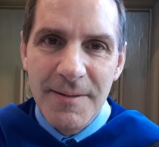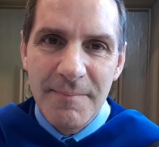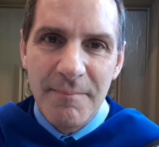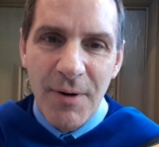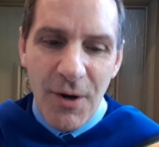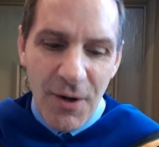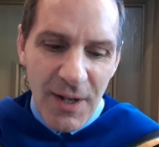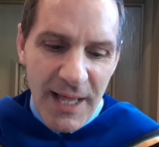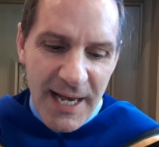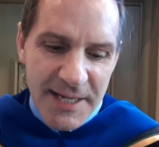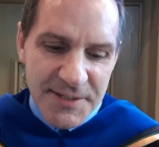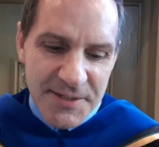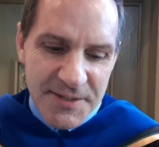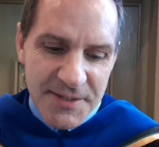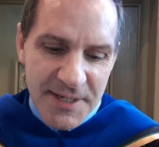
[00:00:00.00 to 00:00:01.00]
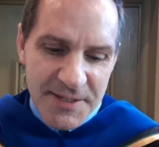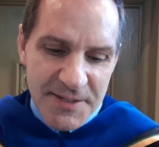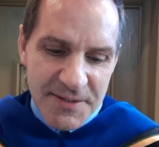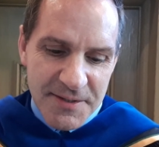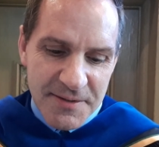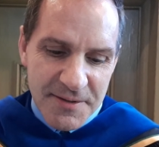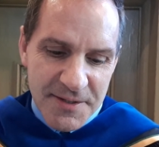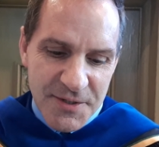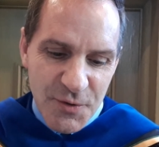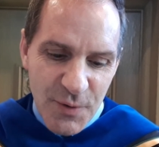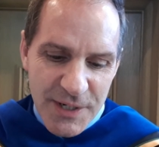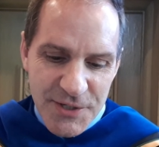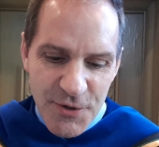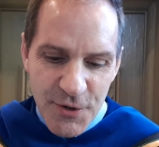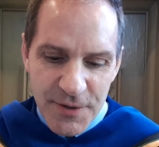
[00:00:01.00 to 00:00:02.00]
Paul asks us this
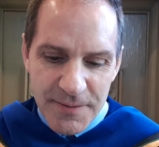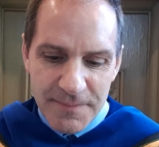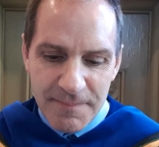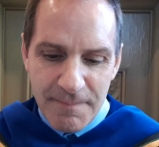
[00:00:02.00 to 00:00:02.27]
question: